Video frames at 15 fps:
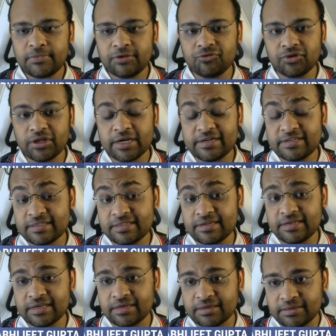So knight c3,
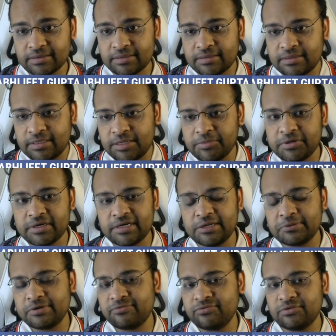yeah, he
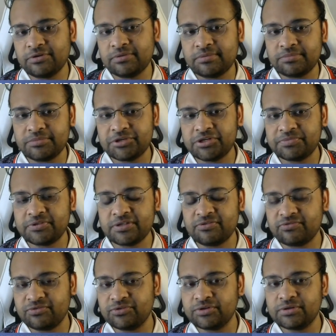immediately went for bishop
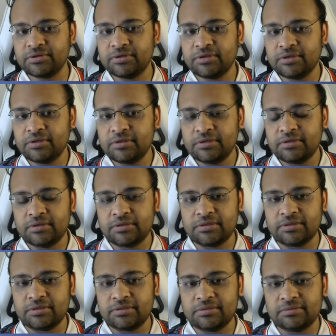c4.
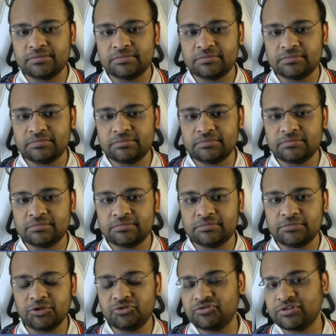Uh,
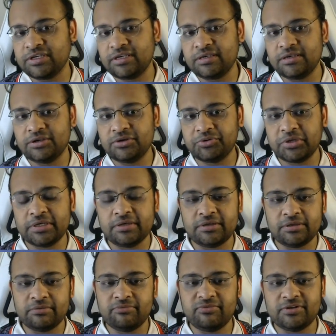saying,
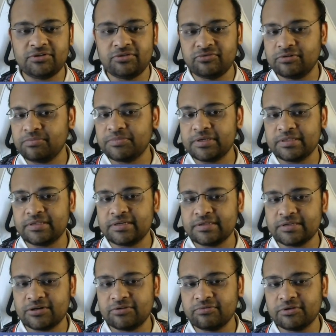okay, first of all, b3
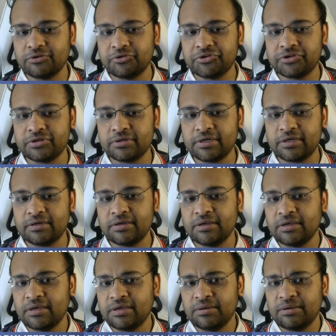is out of the question, and
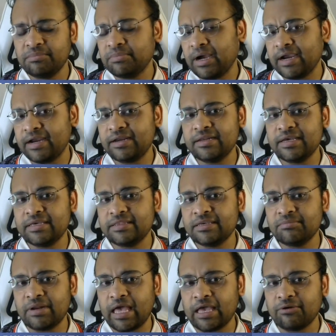ideally, I
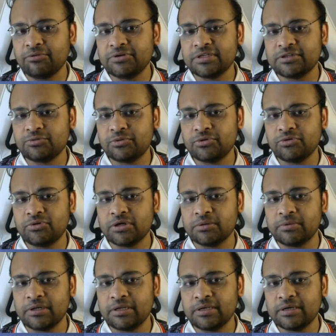think black would just want to
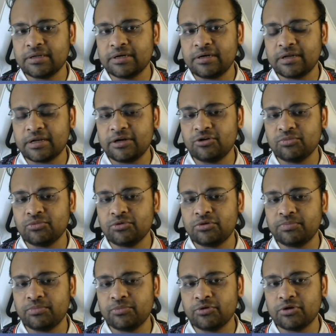double here and try to
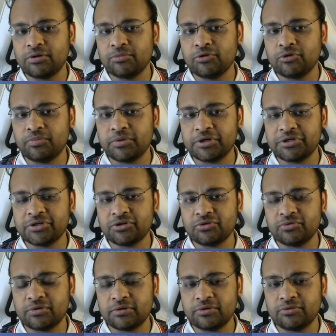move more and more pressure
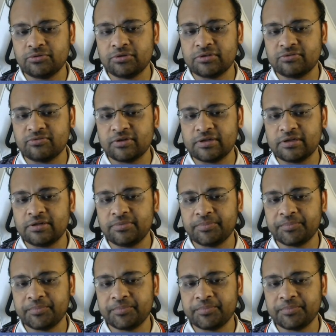over, this file.